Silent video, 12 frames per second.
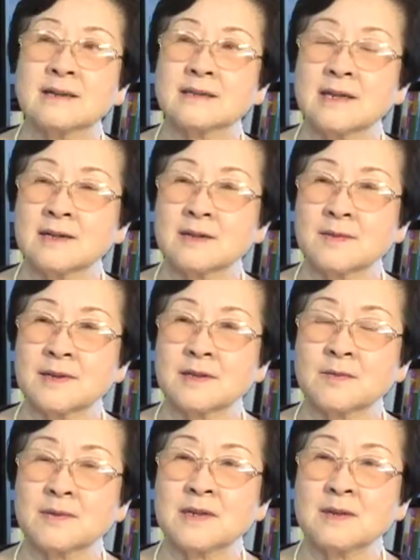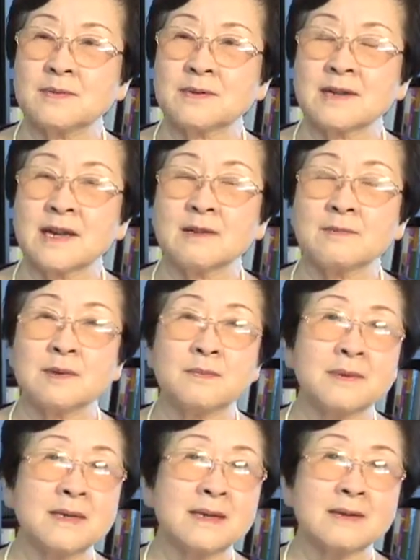Sacramento people gave me
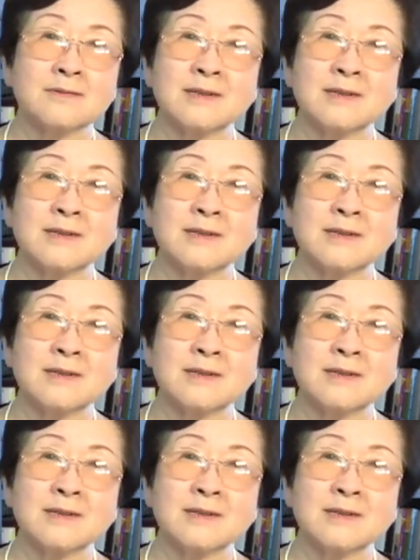big